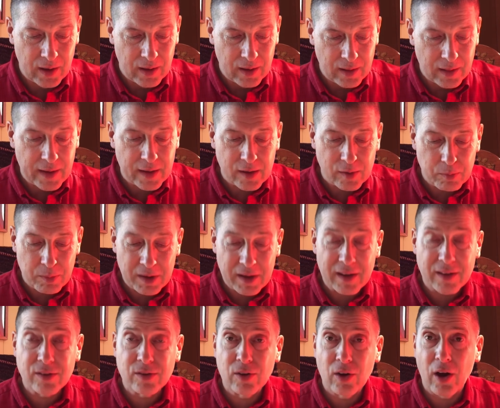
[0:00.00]
Let it be
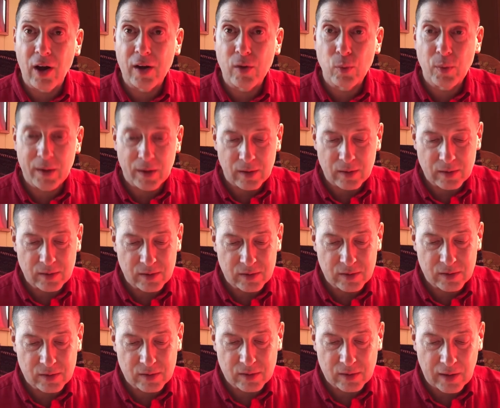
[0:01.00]
as God
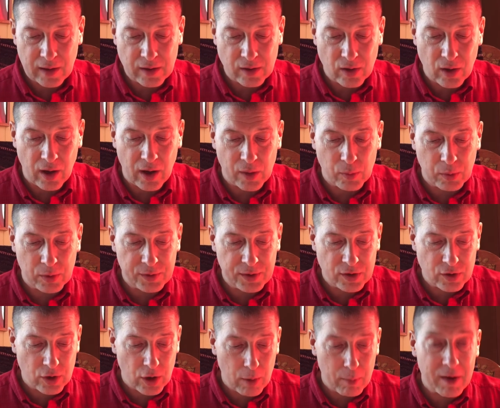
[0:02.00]
wills, and God will
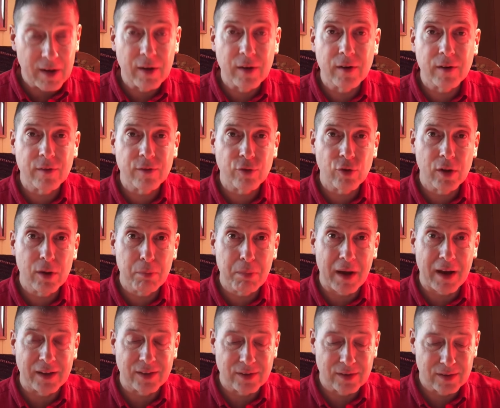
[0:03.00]
determine for the
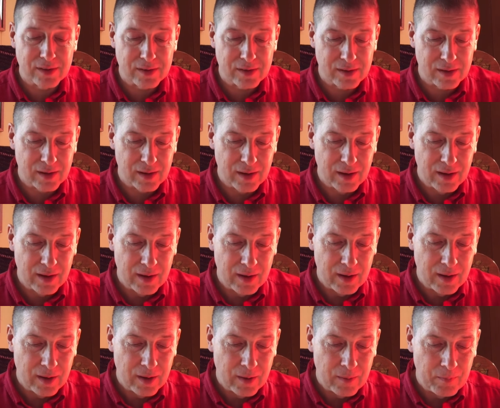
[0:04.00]
best.
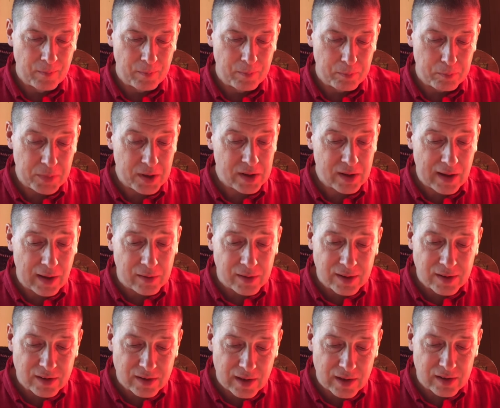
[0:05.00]
Be thou
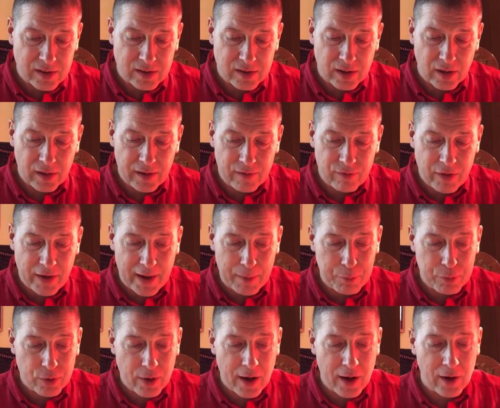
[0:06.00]
content to leave thy
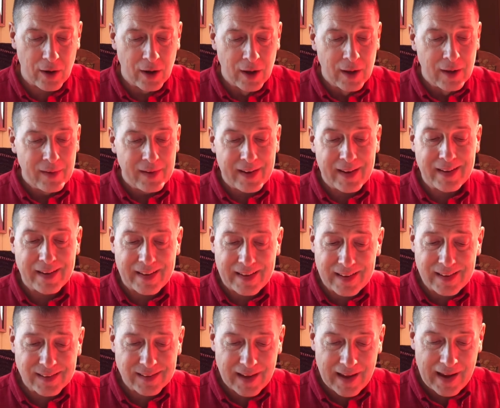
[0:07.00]
prayer in
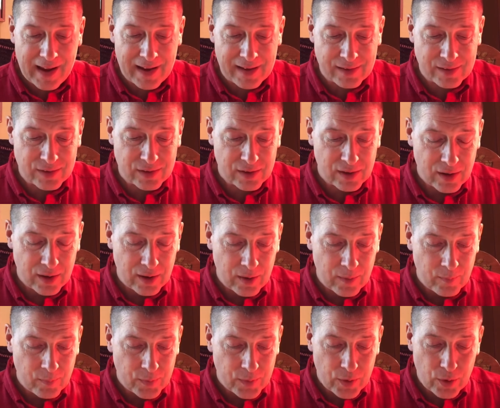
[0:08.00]
his hands,
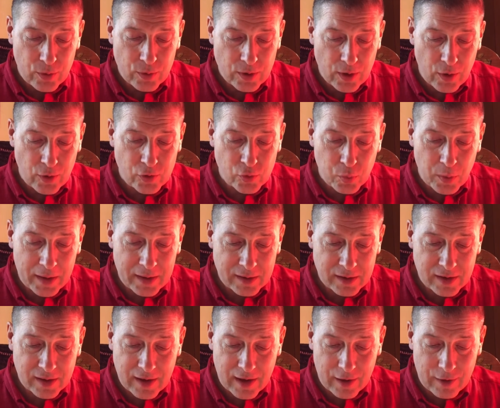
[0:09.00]
who knows when
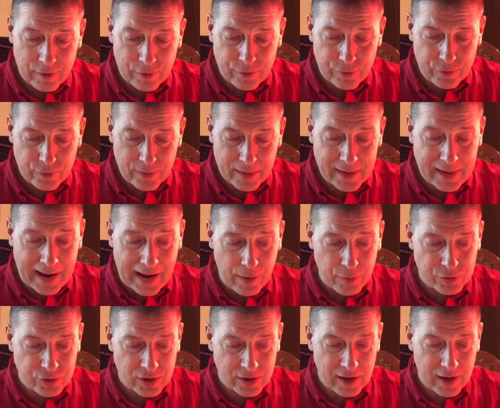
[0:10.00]
to give, and how
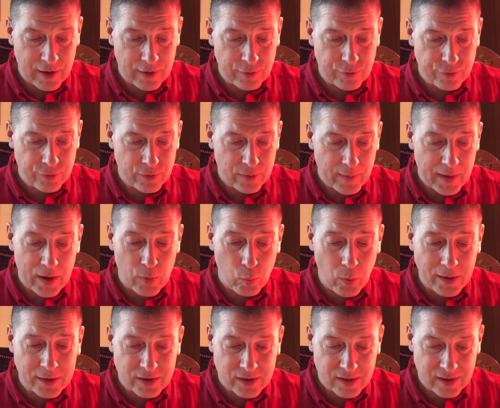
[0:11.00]
to give, and
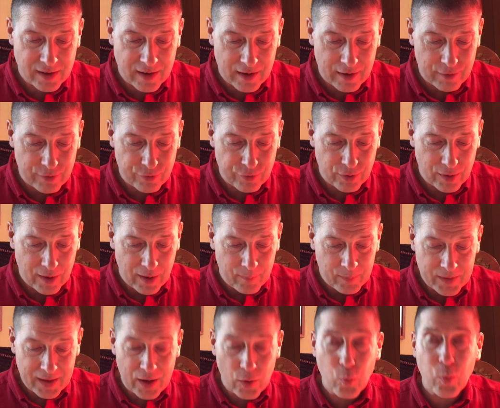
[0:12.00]
what to give,
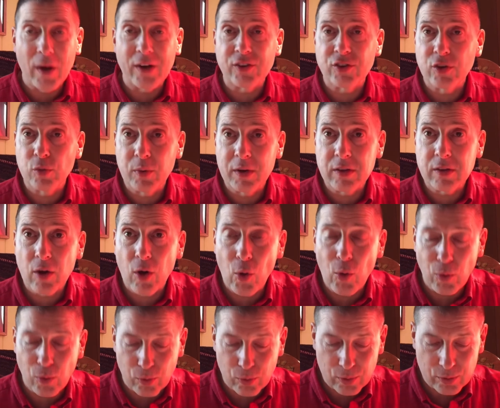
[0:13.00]
and what to
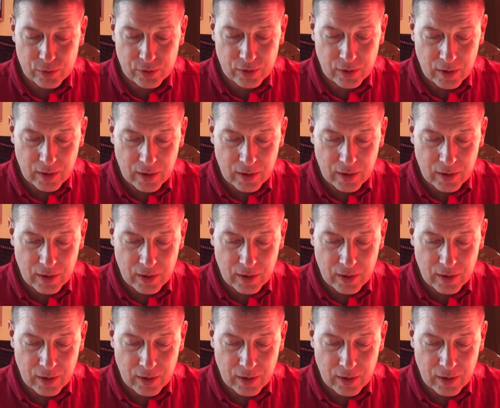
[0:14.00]
withhold.